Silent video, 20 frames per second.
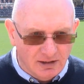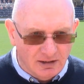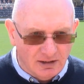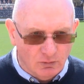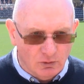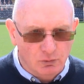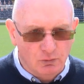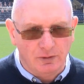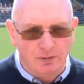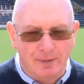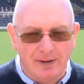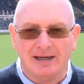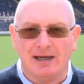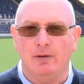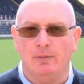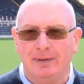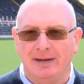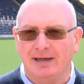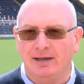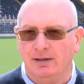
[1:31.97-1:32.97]
which will be a big
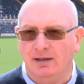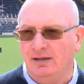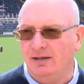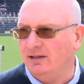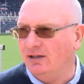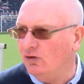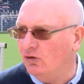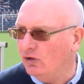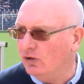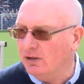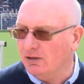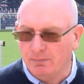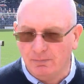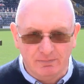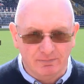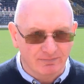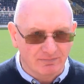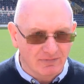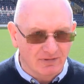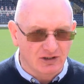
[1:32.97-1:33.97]
big you know
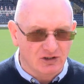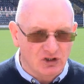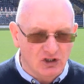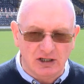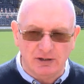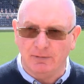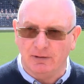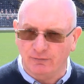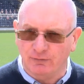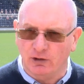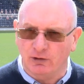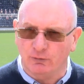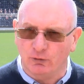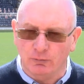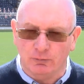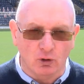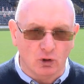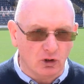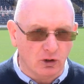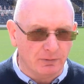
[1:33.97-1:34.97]
achievement for the
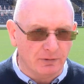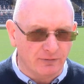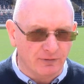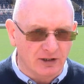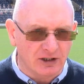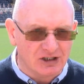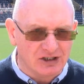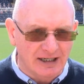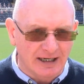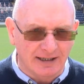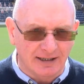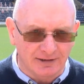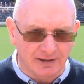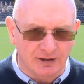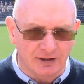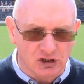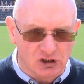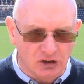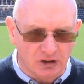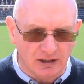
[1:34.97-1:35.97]
football club to finish second
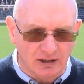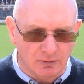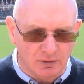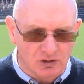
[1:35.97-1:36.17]
in this league.